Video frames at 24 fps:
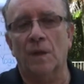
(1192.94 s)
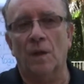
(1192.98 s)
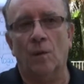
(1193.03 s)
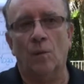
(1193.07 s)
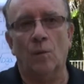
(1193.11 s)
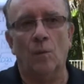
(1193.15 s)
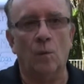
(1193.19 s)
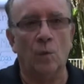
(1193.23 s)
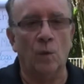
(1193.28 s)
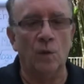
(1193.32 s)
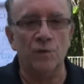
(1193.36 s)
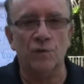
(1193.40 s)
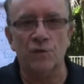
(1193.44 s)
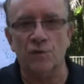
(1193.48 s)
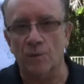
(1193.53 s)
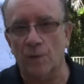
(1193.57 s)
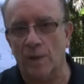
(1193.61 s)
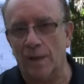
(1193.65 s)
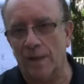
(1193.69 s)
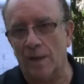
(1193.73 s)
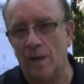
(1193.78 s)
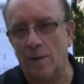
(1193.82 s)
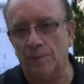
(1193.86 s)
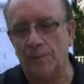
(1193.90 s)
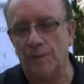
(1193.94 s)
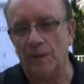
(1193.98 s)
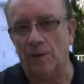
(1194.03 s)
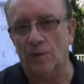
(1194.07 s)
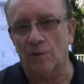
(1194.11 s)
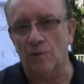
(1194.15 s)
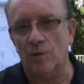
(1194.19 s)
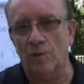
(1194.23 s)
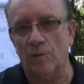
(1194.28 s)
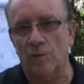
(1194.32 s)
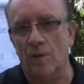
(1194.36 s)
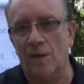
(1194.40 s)
once you get up there
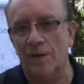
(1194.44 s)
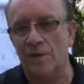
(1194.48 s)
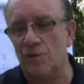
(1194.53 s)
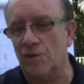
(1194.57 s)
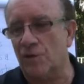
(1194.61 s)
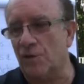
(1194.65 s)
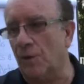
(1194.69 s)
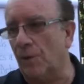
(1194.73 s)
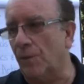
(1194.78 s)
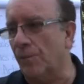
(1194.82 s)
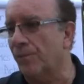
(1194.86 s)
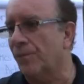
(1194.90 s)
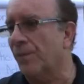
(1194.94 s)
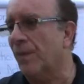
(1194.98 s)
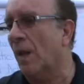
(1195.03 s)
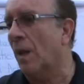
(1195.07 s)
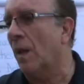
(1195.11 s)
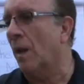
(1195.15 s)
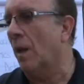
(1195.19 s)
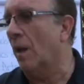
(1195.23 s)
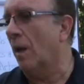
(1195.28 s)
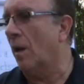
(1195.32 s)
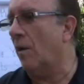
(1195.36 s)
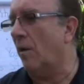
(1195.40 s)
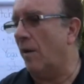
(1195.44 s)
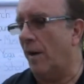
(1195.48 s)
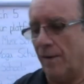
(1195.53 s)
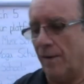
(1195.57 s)
and you register. All right.